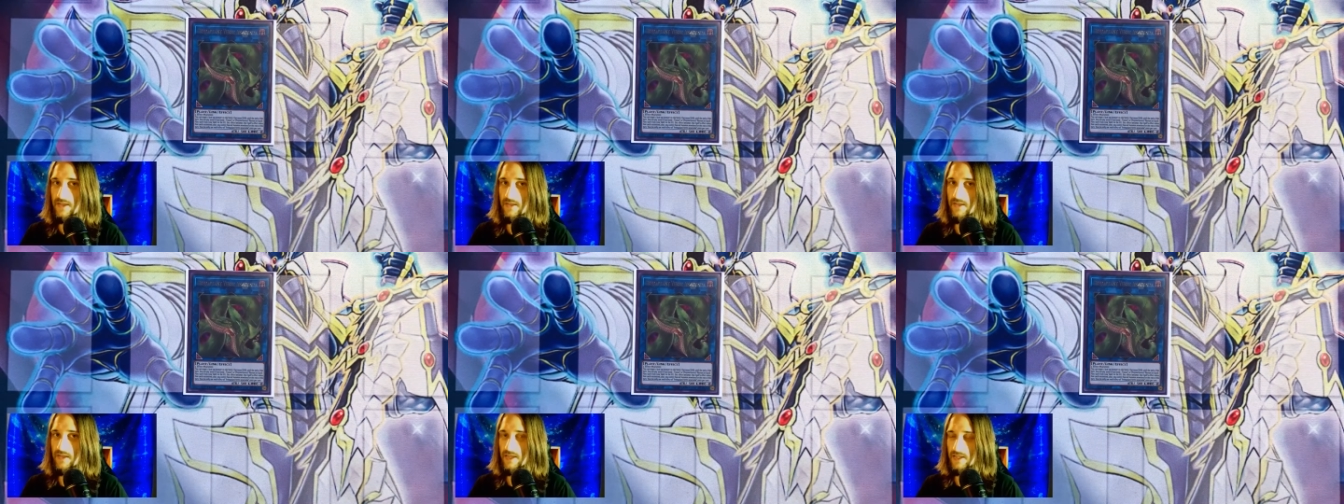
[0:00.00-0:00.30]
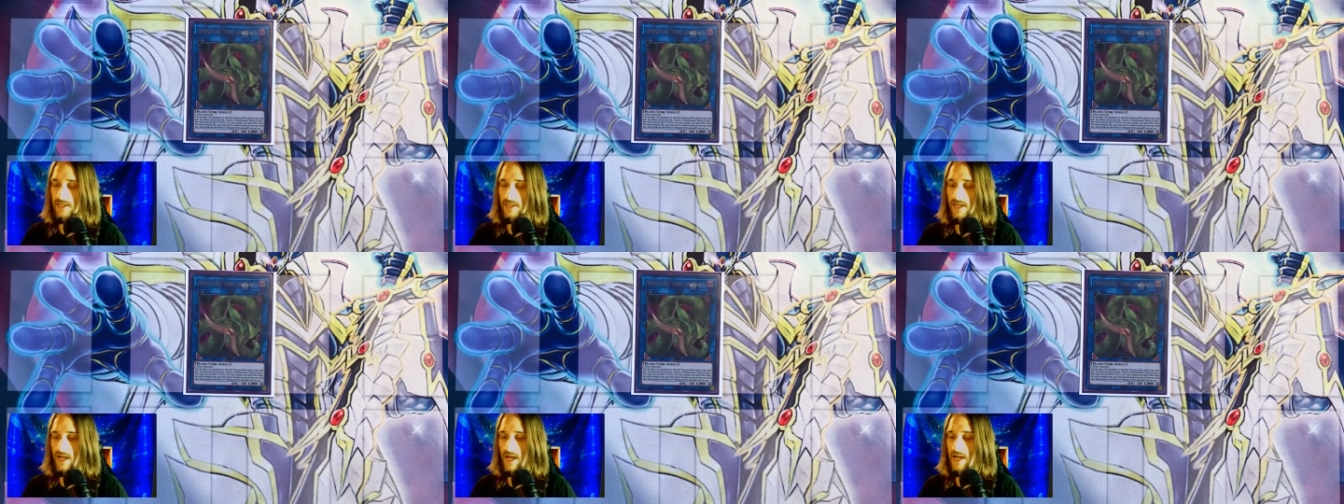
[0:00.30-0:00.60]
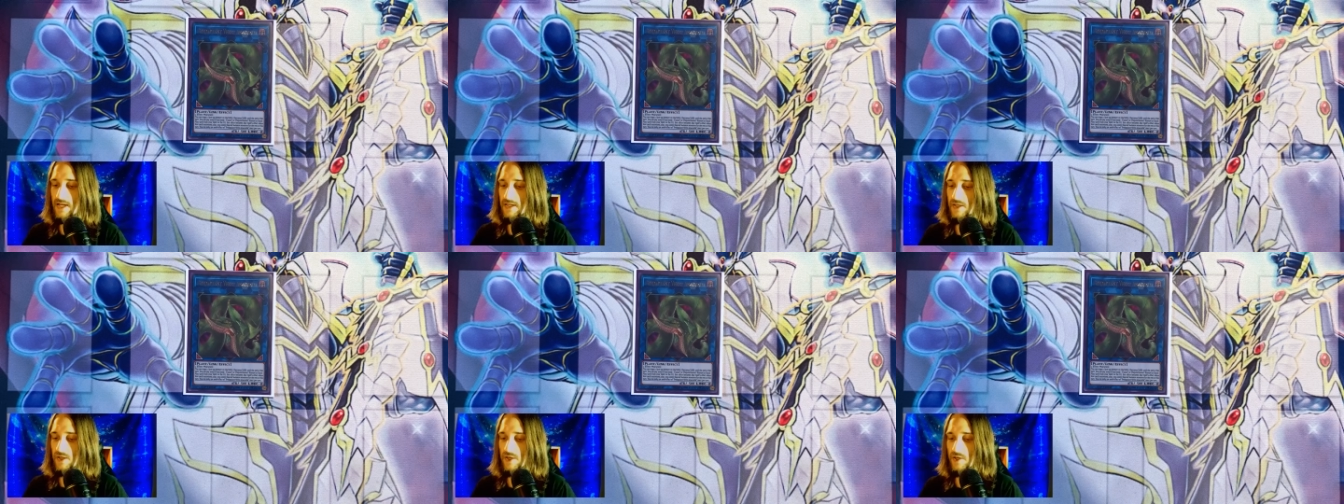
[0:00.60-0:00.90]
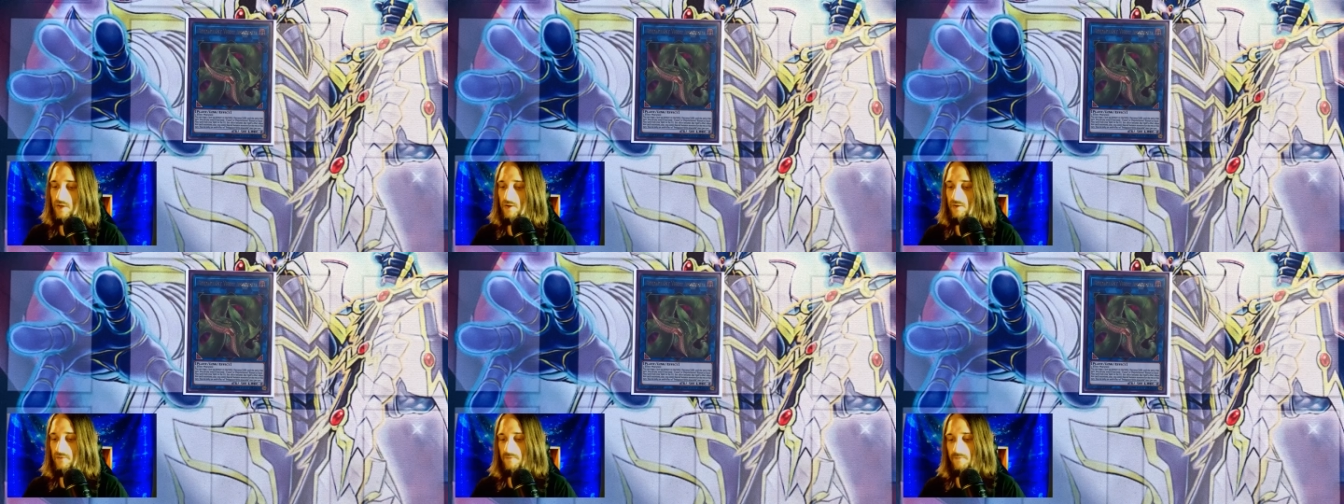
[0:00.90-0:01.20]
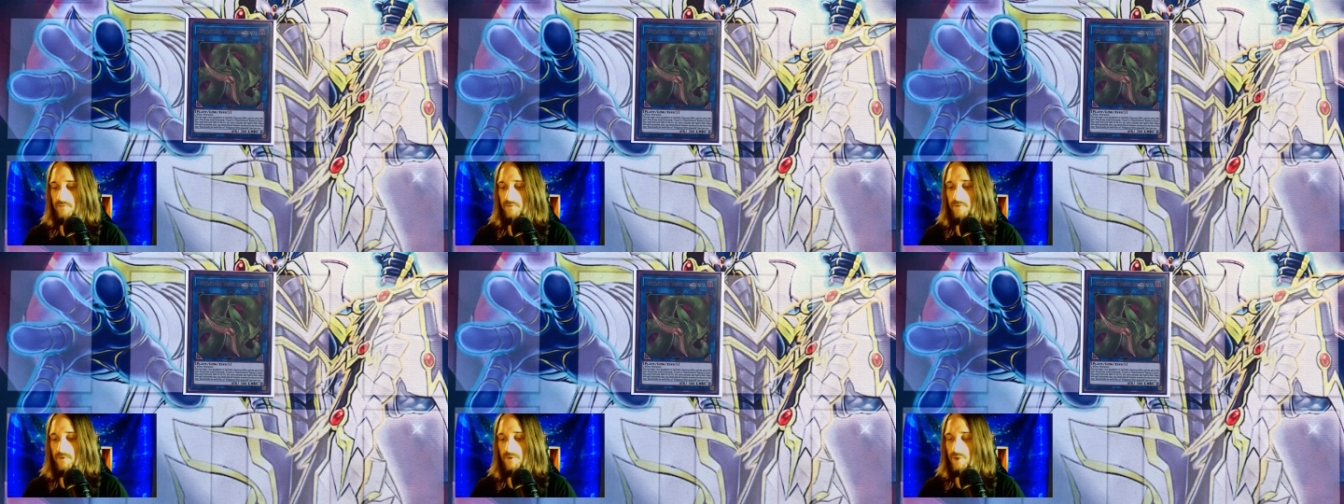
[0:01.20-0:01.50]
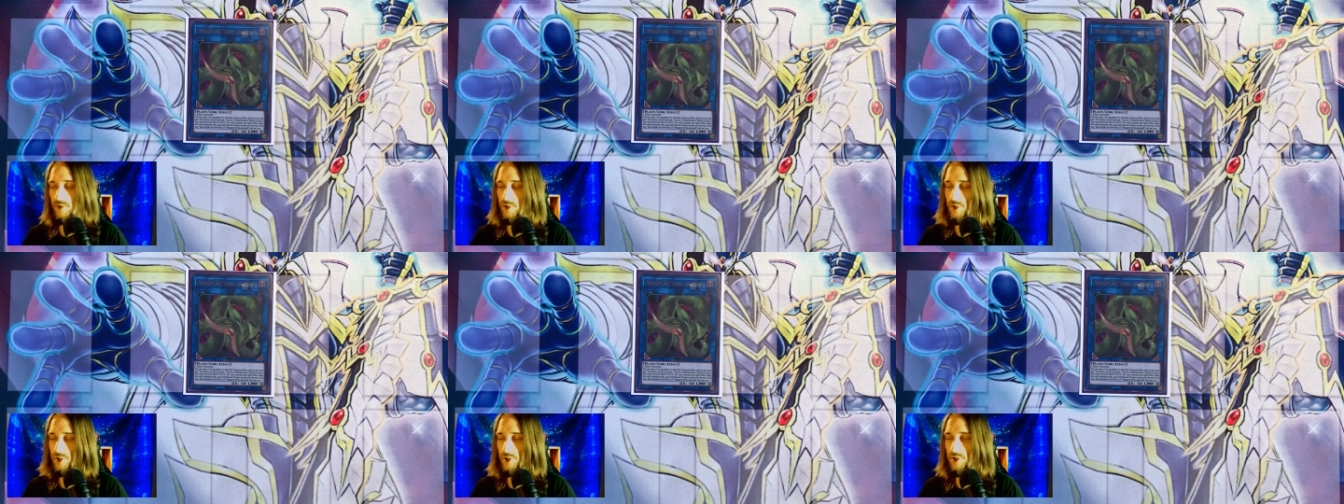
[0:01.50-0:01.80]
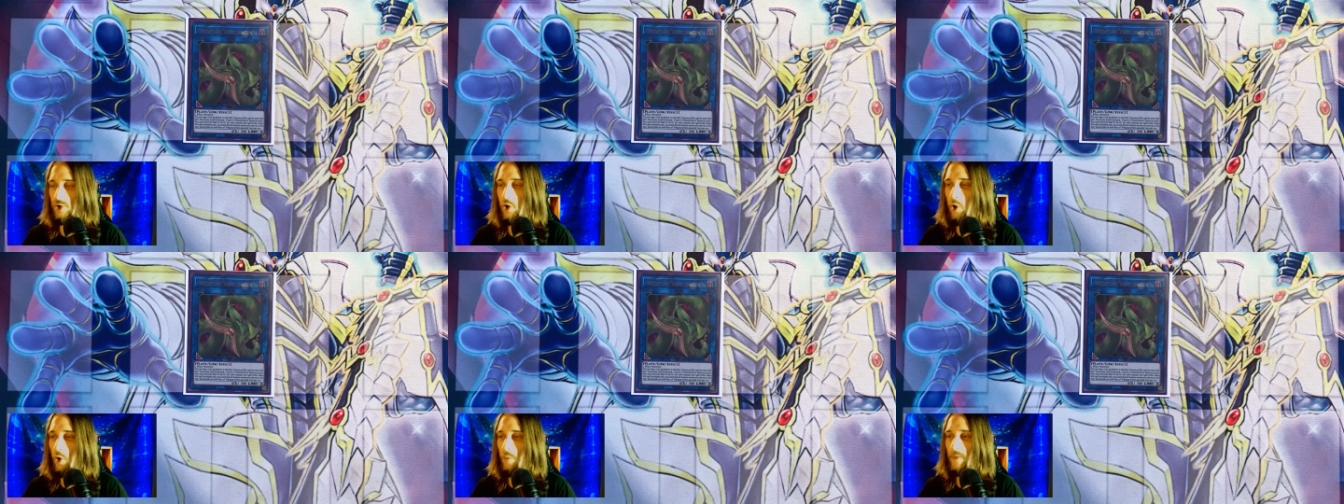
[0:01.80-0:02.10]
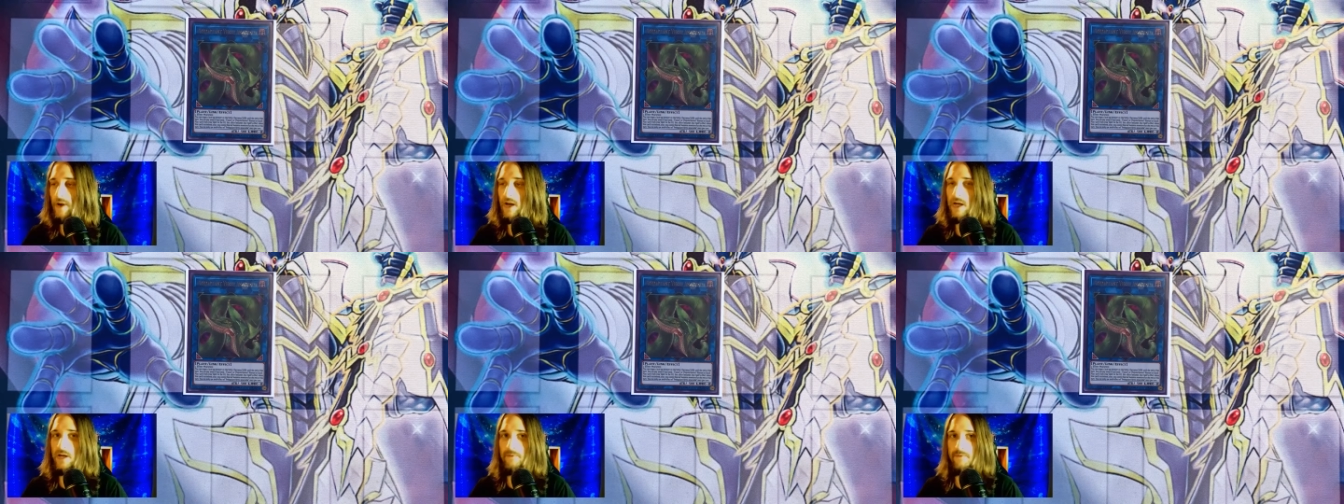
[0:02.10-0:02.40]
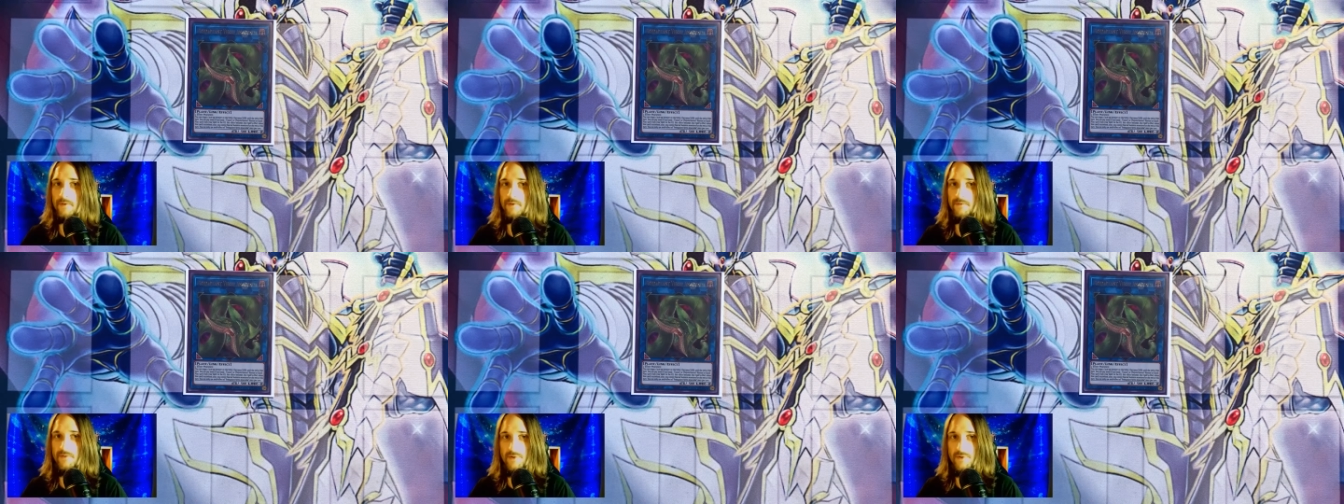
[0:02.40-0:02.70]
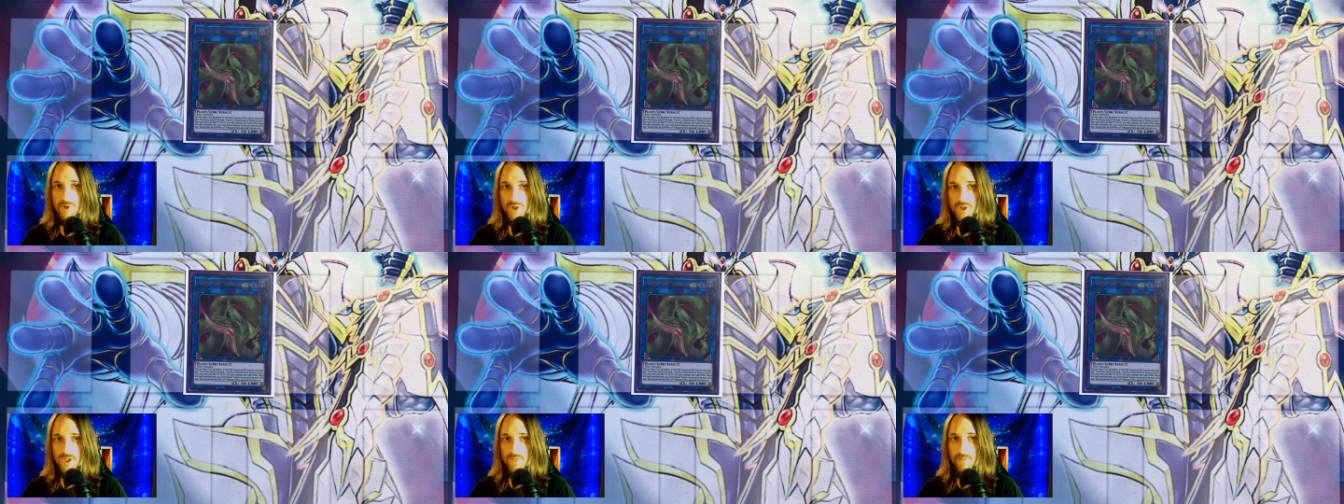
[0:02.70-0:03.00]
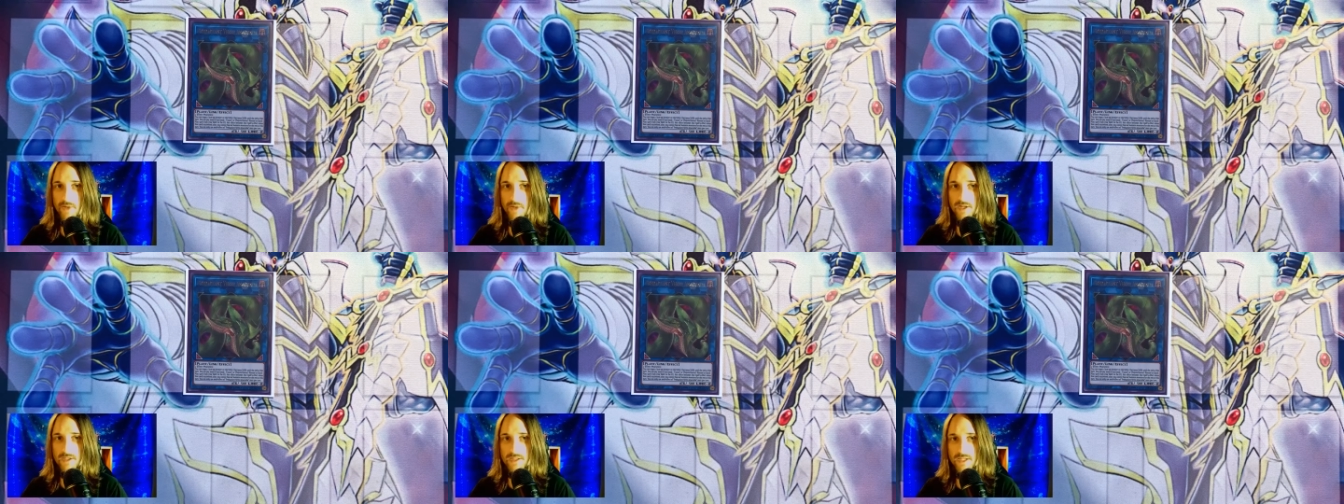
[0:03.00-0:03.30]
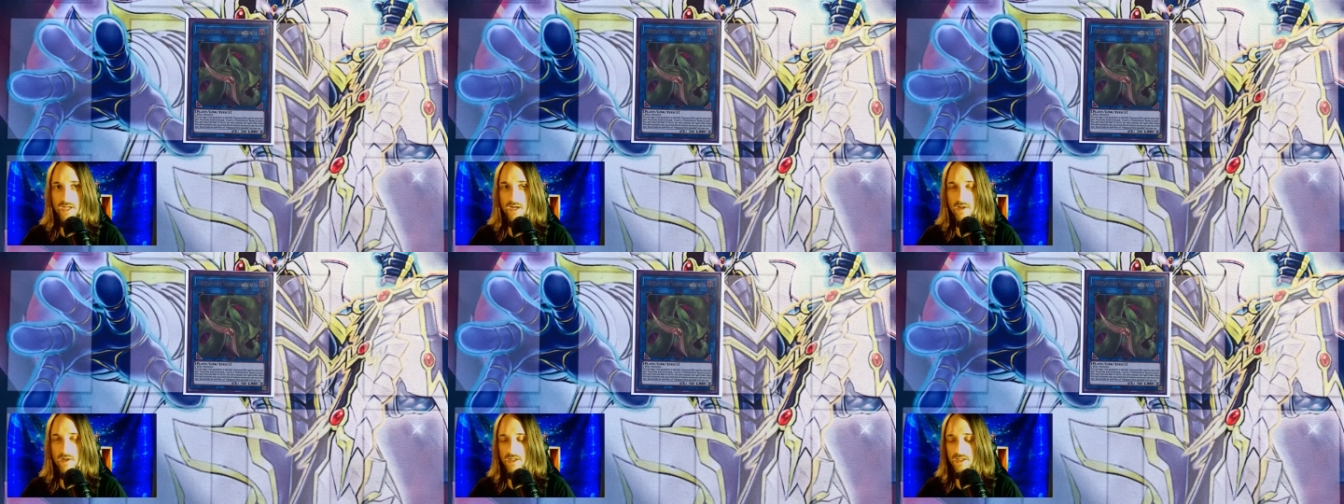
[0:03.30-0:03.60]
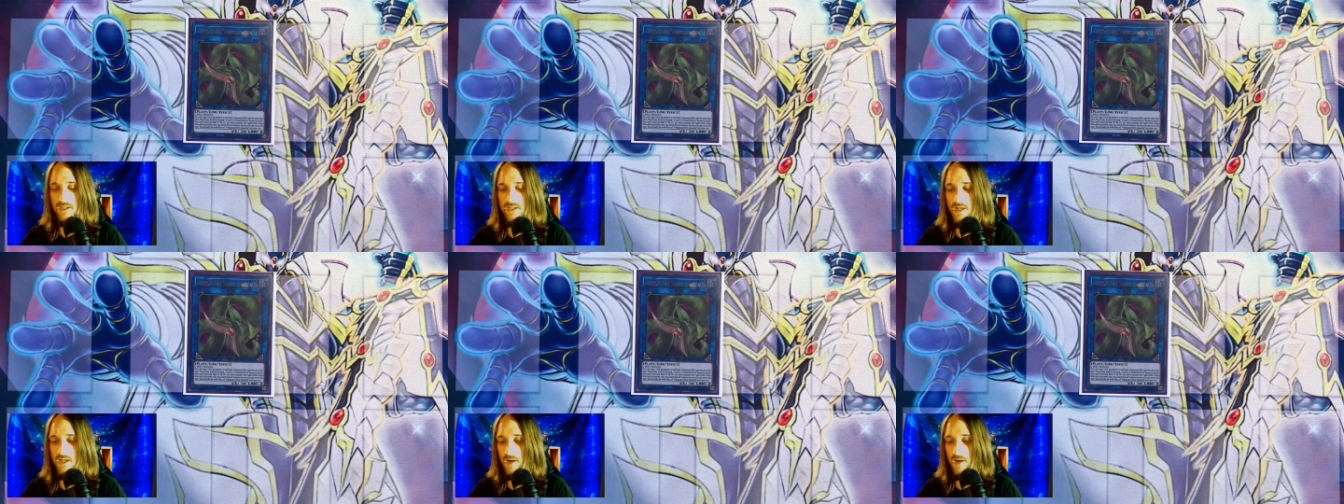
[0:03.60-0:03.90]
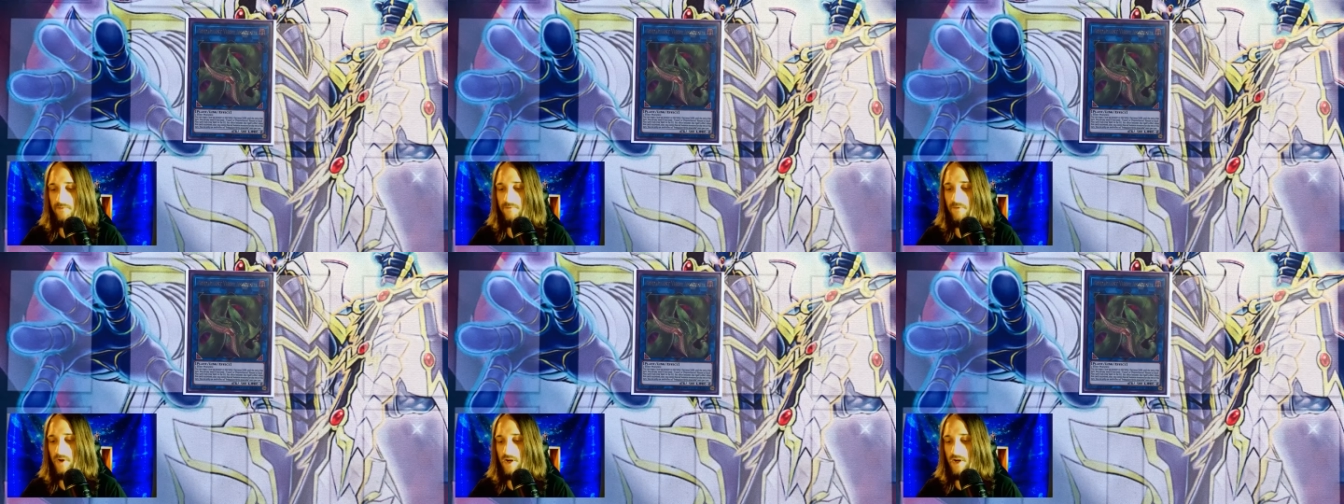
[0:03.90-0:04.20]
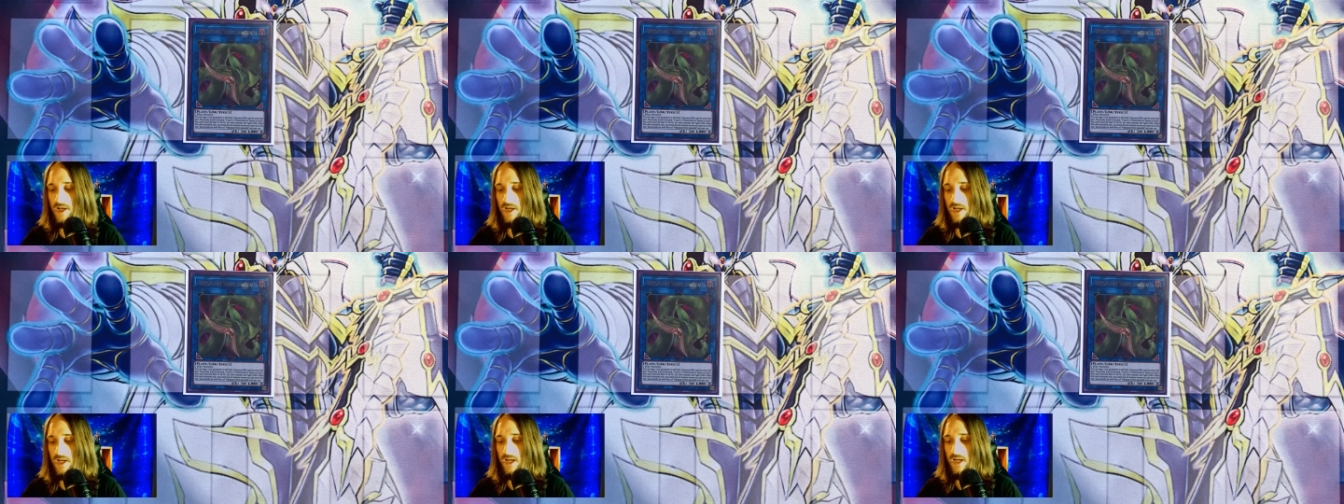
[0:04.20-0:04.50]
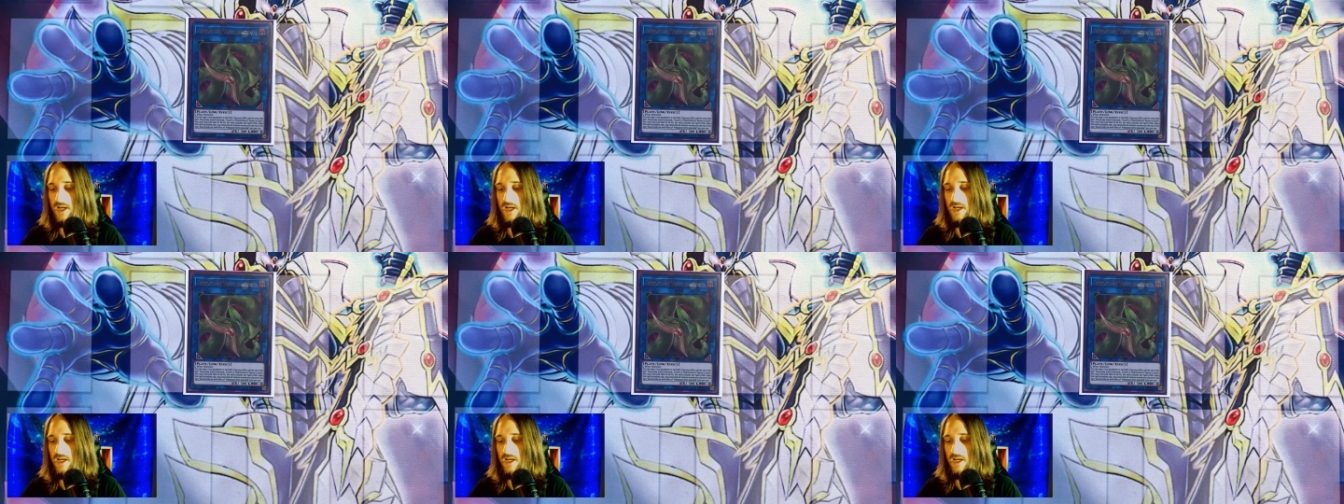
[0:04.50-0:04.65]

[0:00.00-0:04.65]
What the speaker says: This guy is here for so many different fusion spells now, it's not funny.